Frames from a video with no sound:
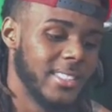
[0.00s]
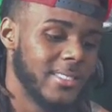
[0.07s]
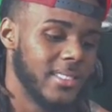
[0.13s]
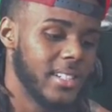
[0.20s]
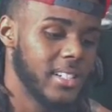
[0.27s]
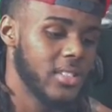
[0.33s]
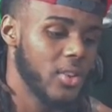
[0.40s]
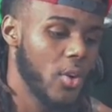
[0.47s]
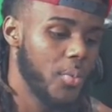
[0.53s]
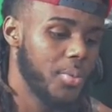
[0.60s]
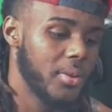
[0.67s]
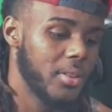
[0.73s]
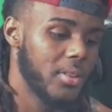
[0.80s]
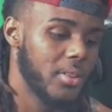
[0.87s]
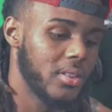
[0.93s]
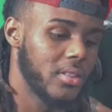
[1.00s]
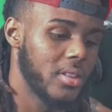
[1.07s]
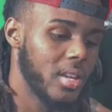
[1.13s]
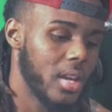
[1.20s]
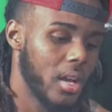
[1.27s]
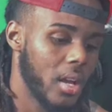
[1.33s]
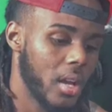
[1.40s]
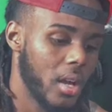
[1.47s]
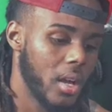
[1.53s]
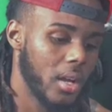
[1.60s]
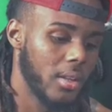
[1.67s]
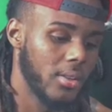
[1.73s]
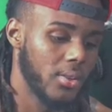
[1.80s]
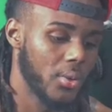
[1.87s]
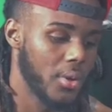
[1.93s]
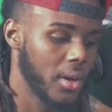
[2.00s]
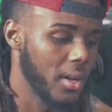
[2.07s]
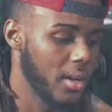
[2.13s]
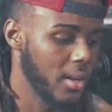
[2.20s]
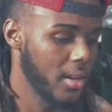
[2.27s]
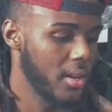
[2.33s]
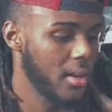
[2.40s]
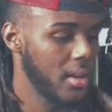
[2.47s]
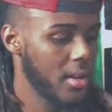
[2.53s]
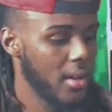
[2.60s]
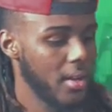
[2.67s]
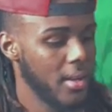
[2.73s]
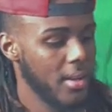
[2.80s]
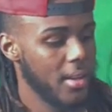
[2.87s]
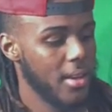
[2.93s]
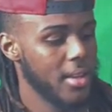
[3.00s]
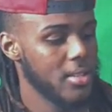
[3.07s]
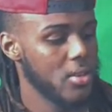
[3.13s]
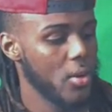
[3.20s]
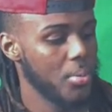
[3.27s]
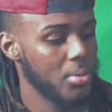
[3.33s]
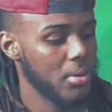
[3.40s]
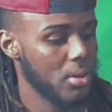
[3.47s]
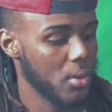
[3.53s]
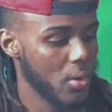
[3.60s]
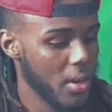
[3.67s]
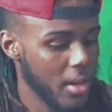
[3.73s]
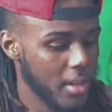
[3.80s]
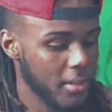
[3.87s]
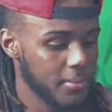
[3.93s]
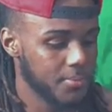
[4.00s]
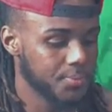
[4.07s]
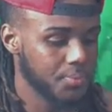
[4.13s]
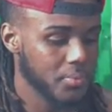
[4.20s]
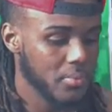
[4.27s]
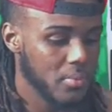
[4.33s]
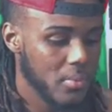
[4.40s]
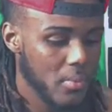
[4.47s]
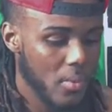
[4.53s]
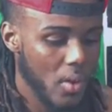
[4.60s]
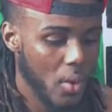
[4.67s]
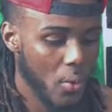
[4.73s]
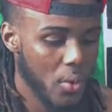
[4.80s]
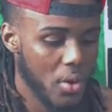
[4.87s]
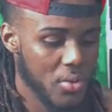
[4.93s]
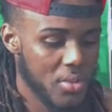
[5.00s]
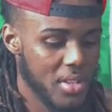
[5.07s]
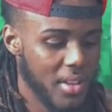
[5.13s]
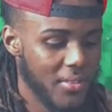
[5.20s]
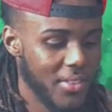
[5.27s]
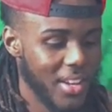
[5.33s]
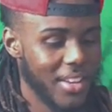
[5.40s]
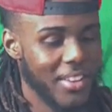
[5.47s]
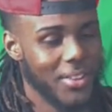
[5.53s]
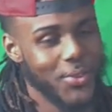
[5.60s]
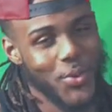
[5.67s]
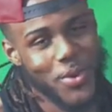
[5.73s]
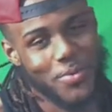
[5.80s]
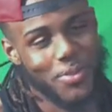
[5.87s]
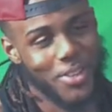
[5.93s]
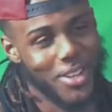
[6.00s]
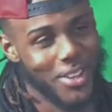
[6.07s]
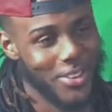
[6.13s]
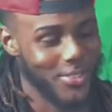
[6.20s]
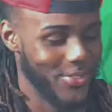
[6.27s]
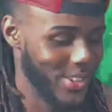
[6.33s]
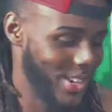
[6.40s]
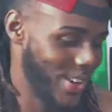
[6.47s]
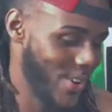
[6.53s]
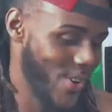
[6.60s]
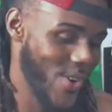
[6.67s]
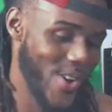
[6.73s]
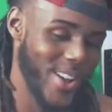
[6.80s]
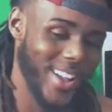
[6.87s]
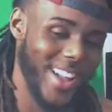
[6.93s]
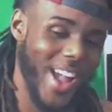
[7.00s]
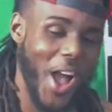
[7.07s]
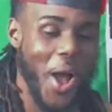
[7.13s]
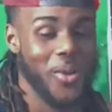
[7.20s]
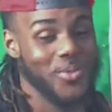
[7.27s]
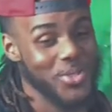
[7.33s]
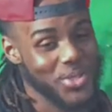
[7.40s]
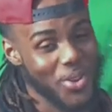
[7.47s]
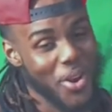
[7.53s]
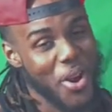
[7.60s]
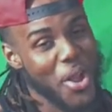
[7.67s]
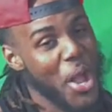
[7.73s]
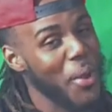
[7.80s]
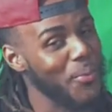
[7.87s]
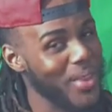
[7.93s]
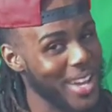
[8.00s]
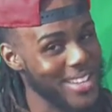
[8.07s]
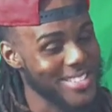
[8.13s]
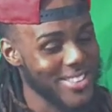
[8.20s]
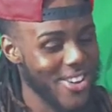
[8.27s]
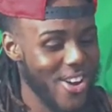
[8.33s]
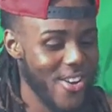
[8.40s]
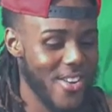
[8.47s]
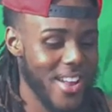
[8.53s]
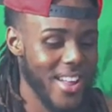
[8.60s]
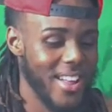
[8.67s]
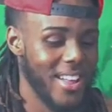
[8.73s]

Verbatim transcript: Let's open three. Let's open three. We're gonna save the other three for another video. I'm sorry, I'm not sorry.